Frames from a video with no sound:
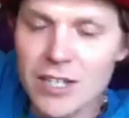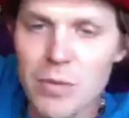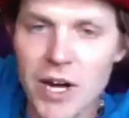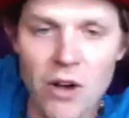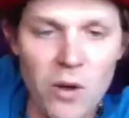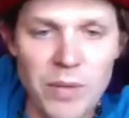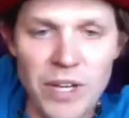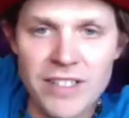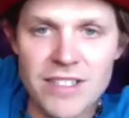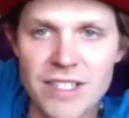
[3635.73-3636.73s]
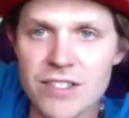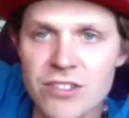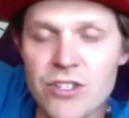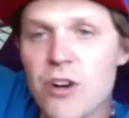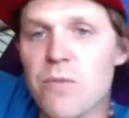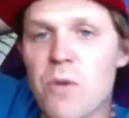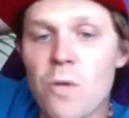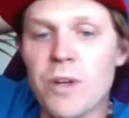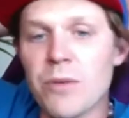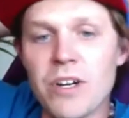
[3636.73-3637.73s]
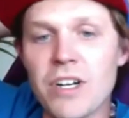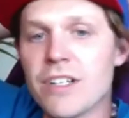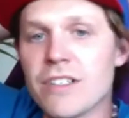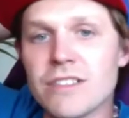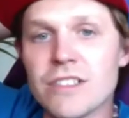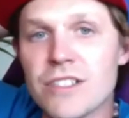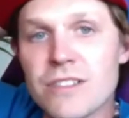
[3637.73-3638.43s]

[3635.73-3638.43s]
by all means, this is your moment. We're going to just.